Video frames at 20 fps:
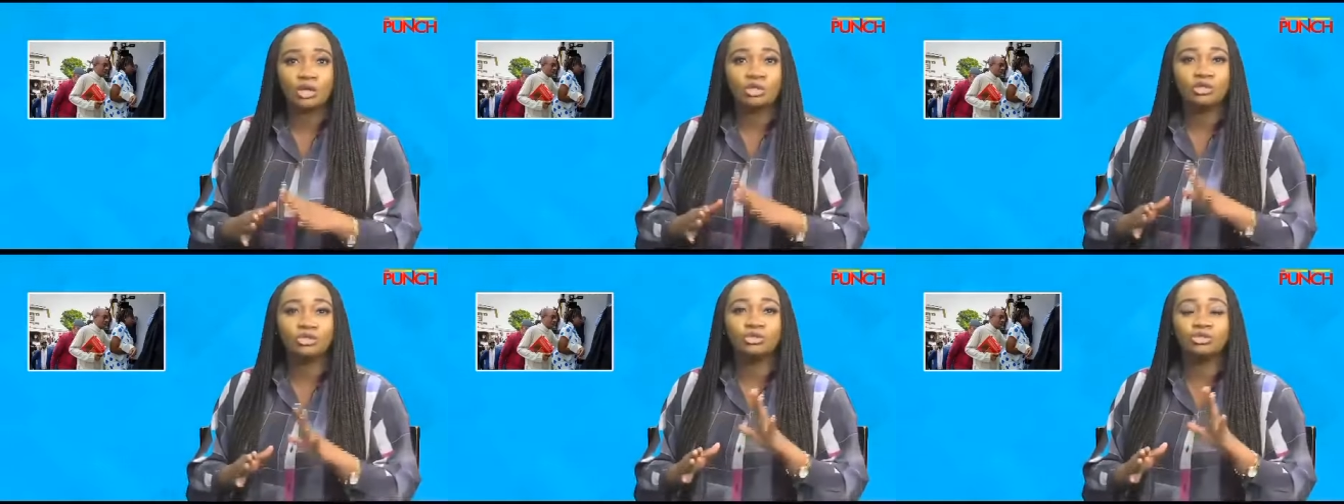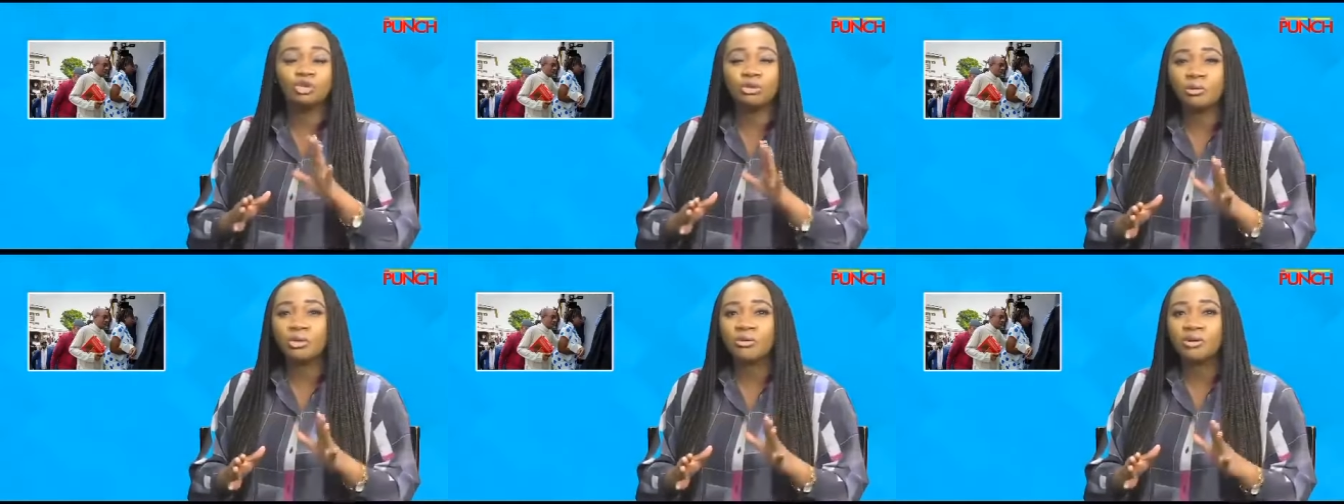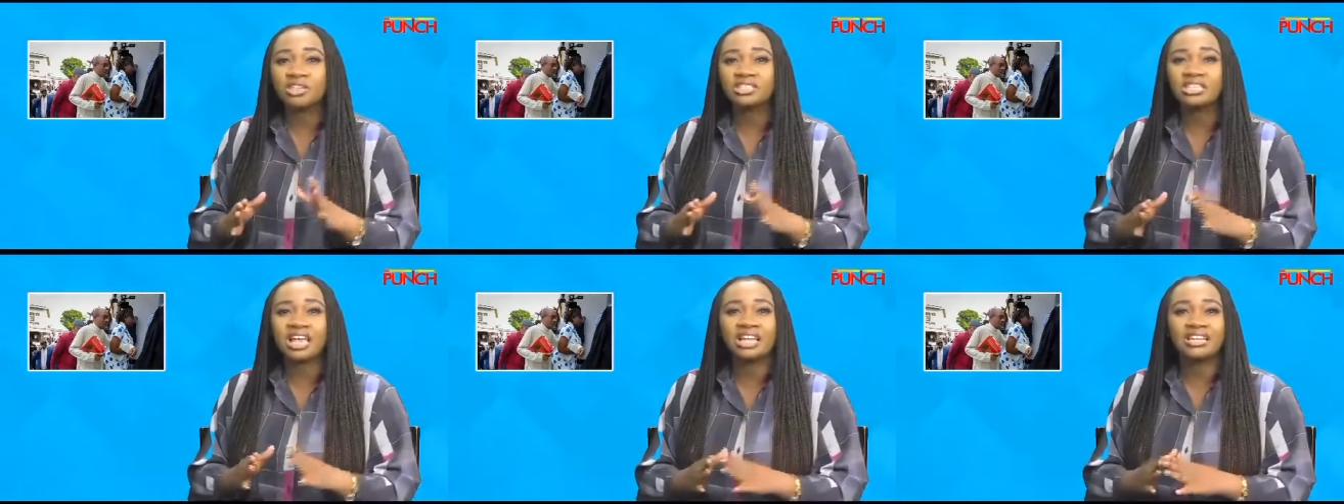
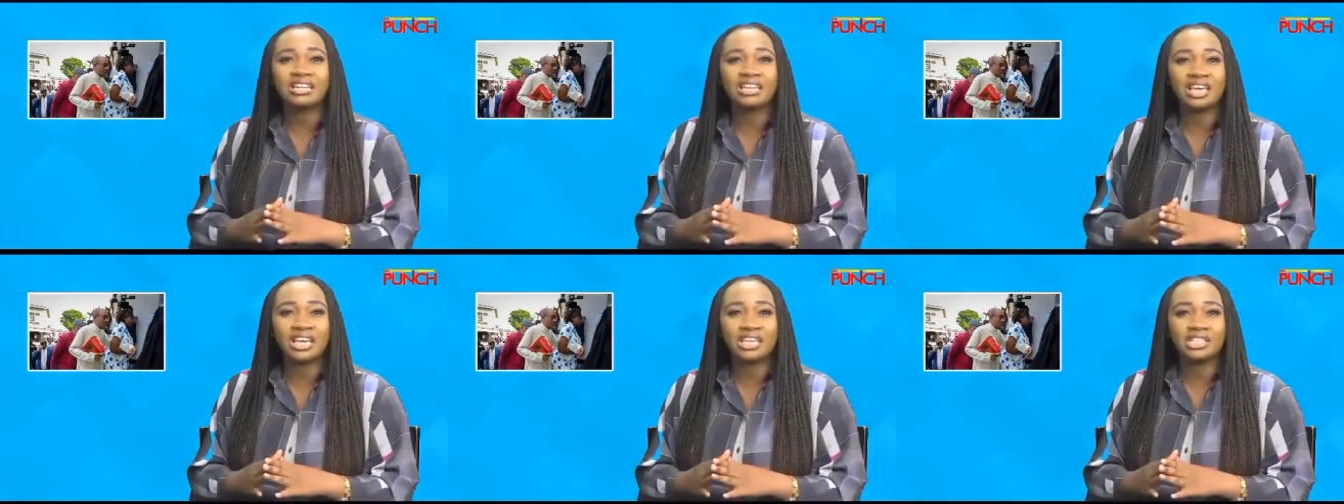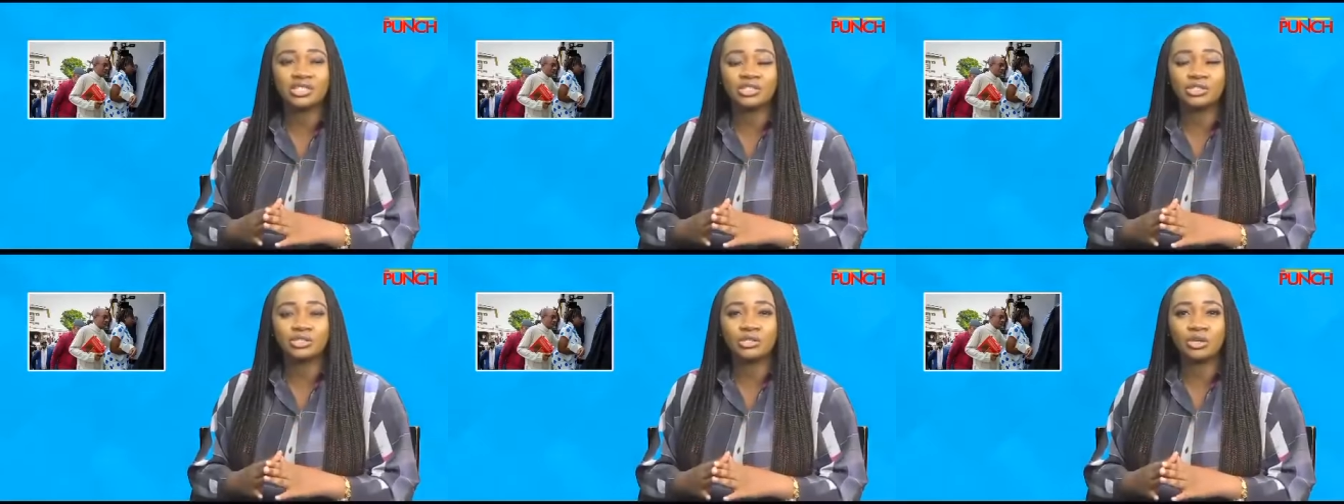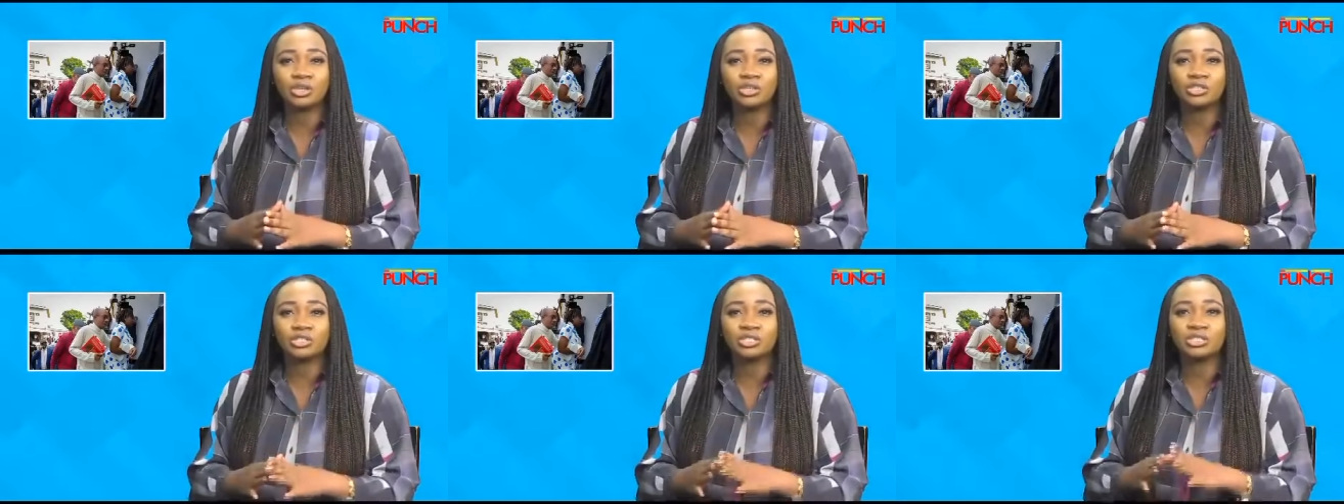numerous allegations
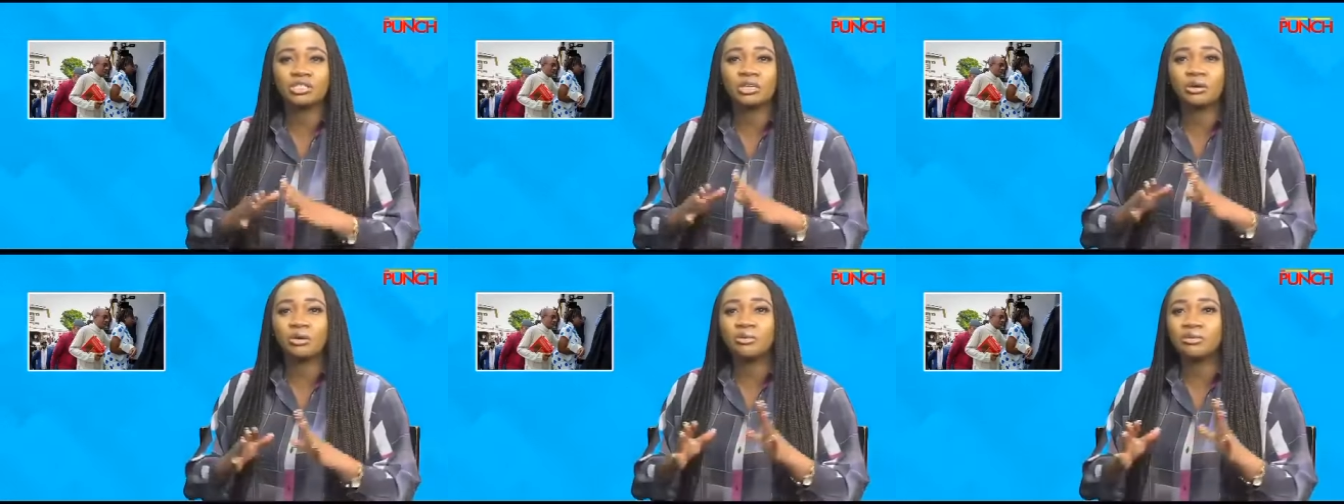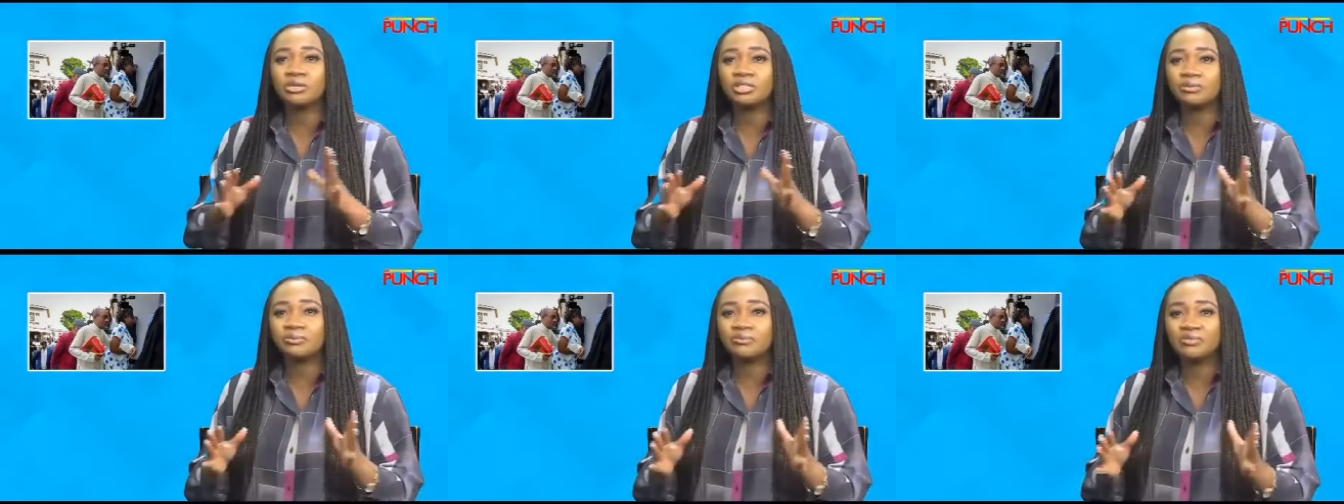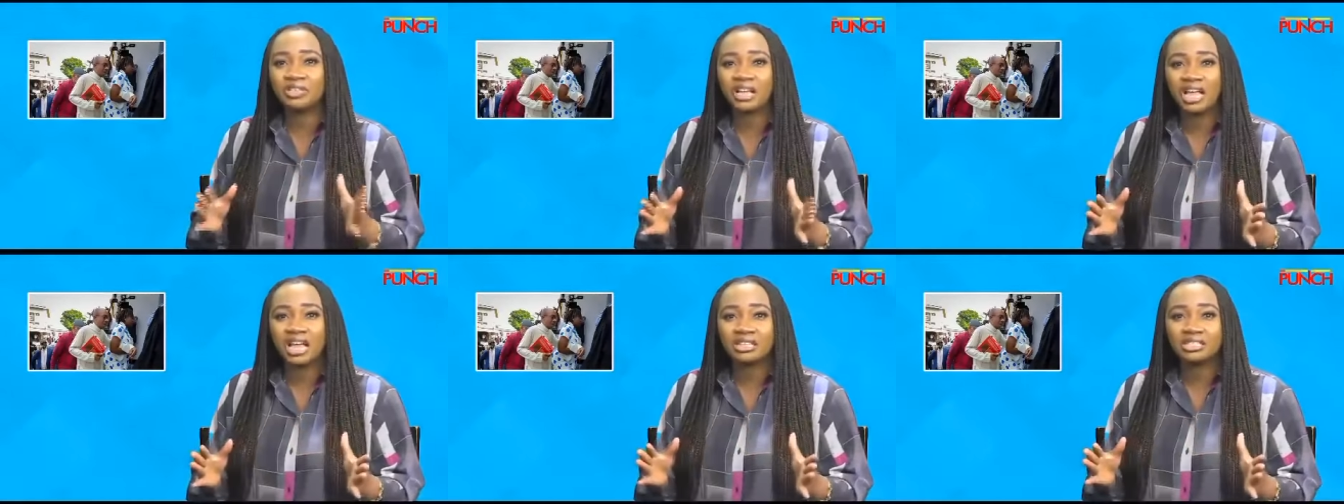such as terrorism
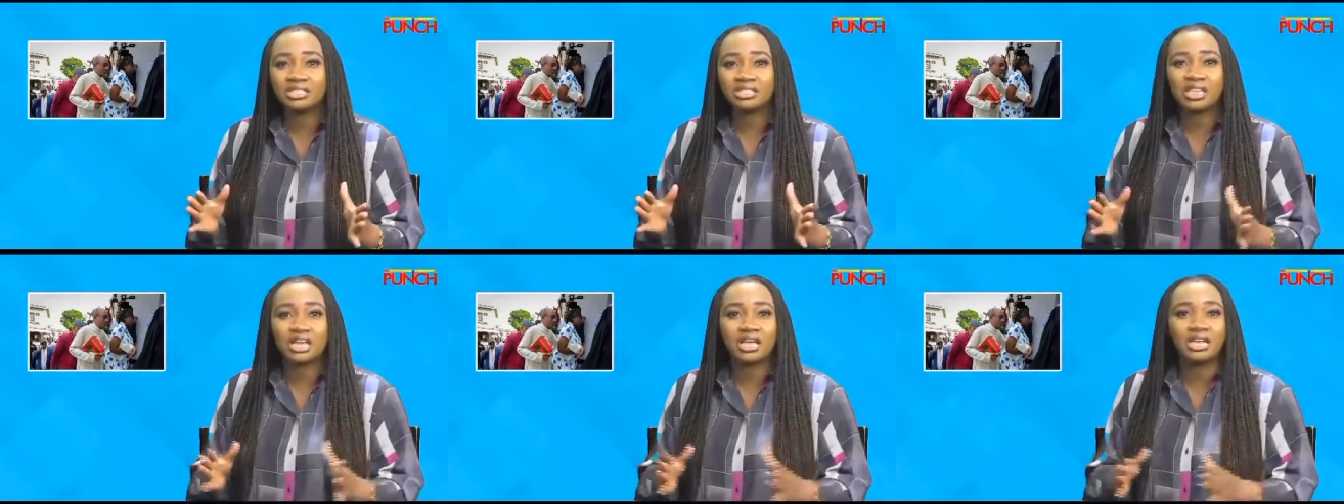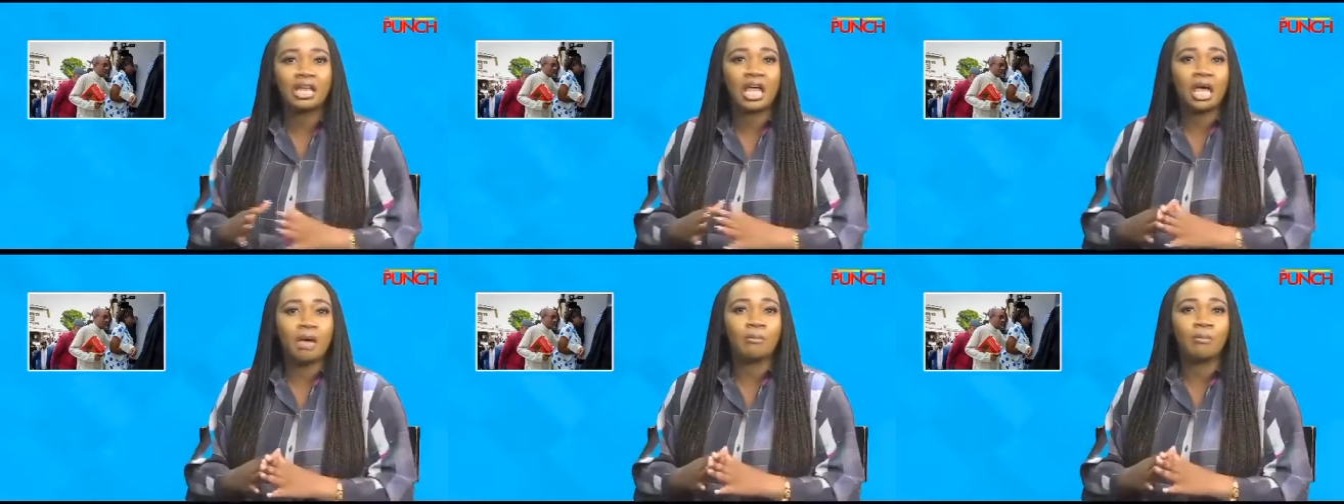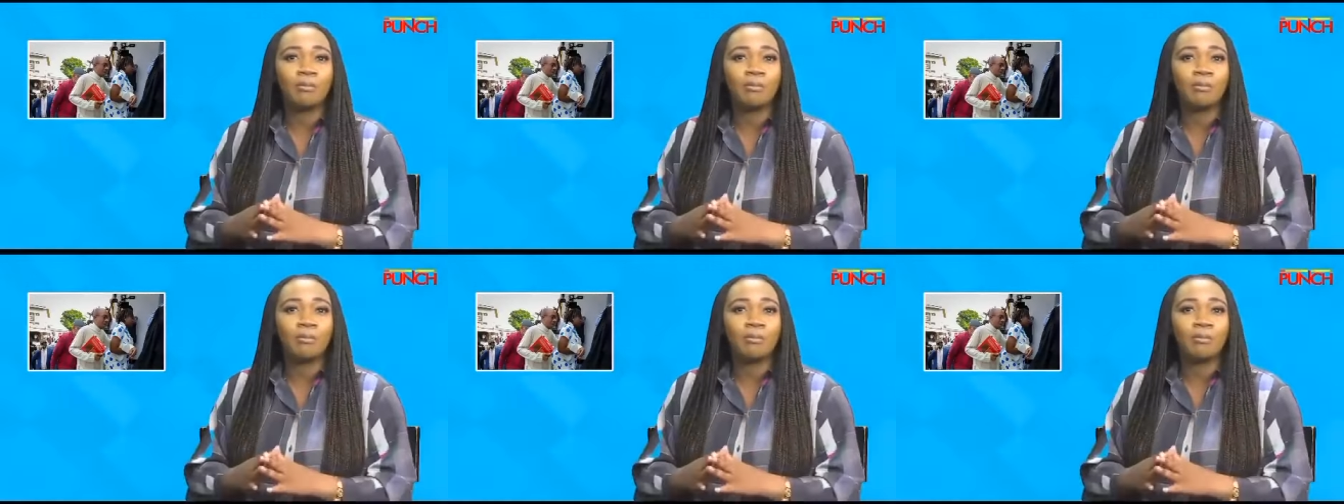financing,